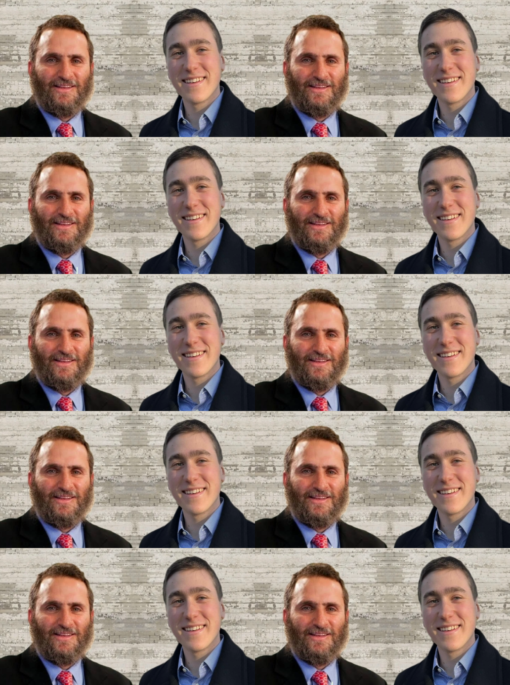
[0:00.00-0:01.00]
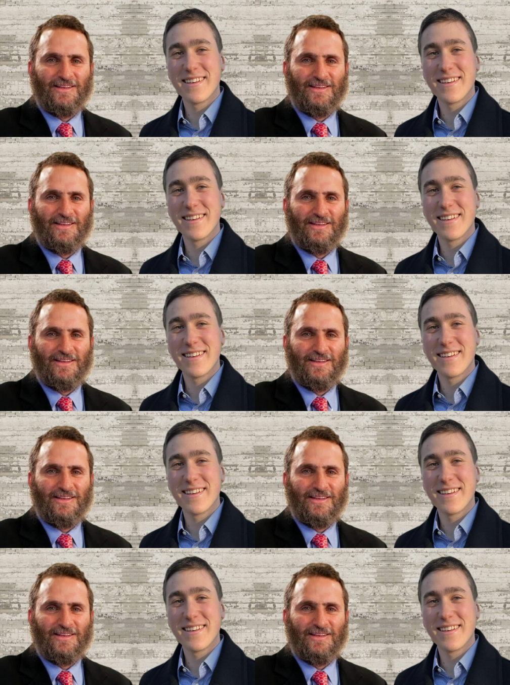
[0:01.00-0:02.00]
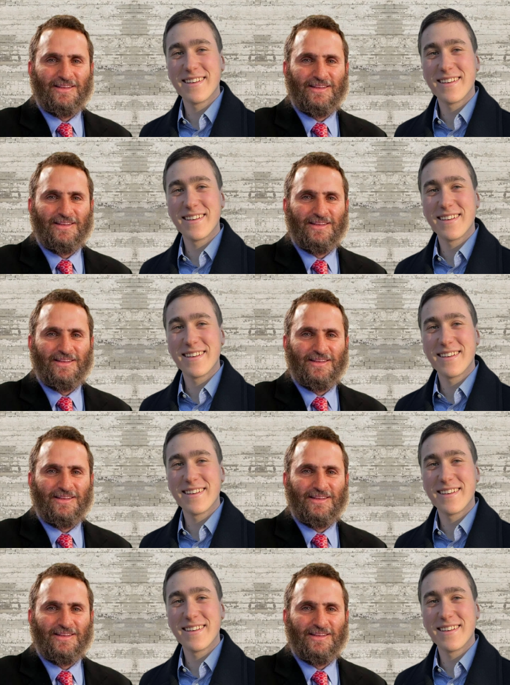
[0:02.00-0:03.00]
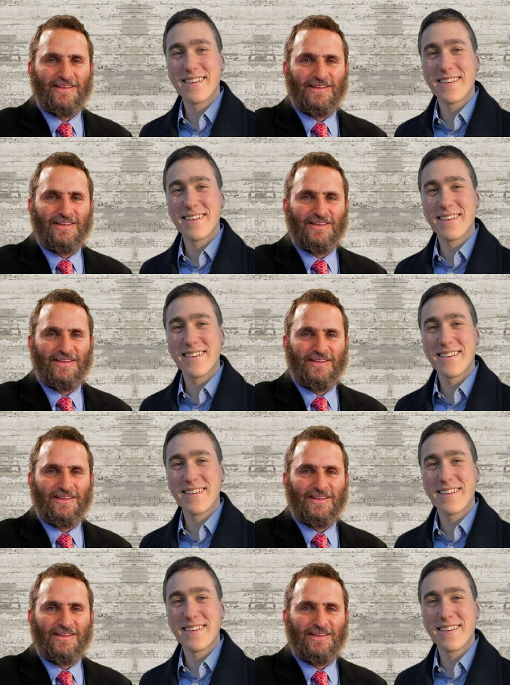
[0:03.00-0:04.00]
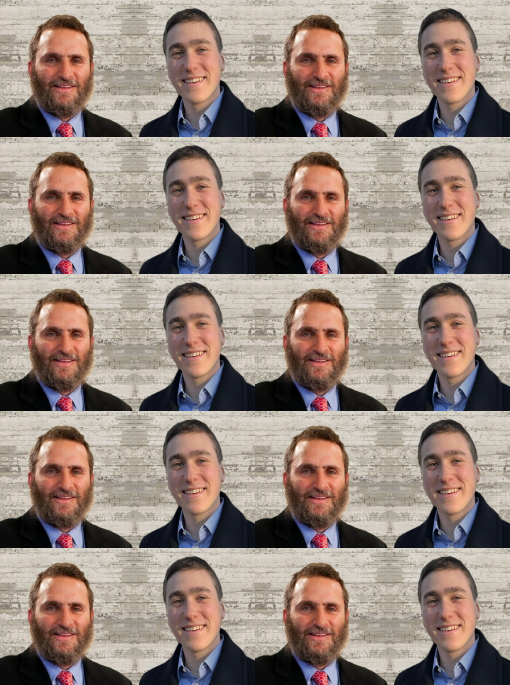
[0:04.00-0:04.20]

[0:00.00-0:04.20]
(silence)